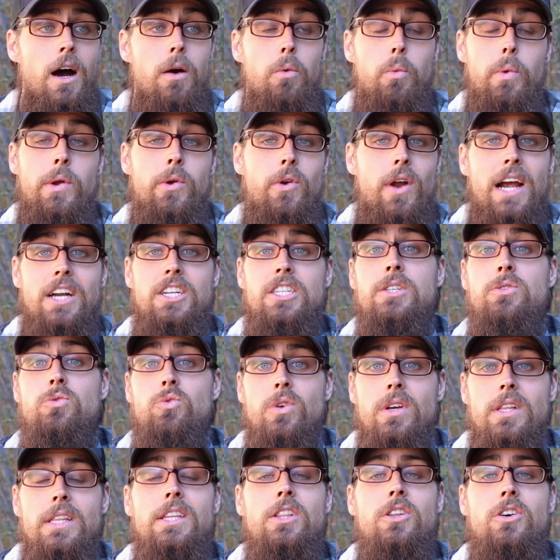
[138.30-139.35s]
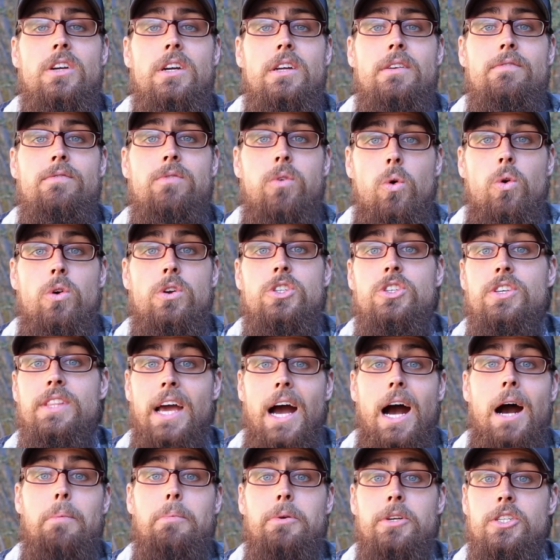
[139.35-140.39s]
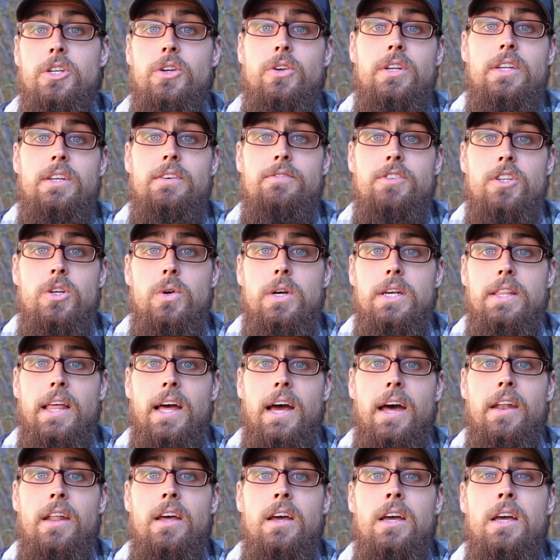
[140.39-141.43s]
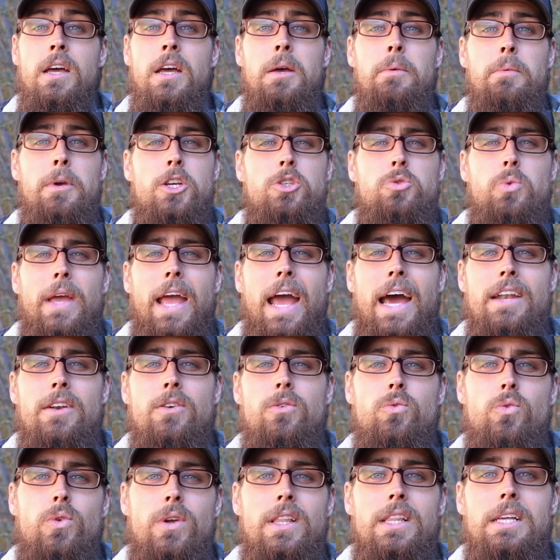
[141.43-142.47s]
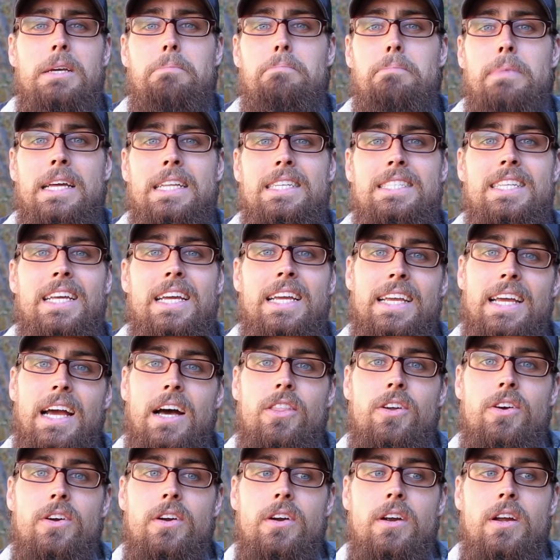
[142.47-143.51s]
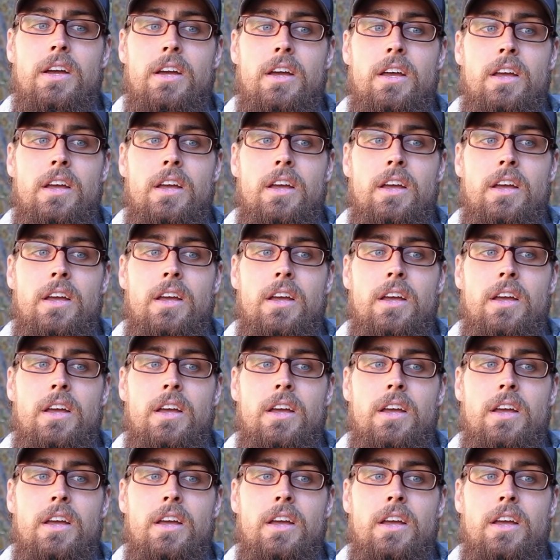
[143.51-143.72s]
We were actually really looking forward to the opportunity of doing that, because we hadn't really been together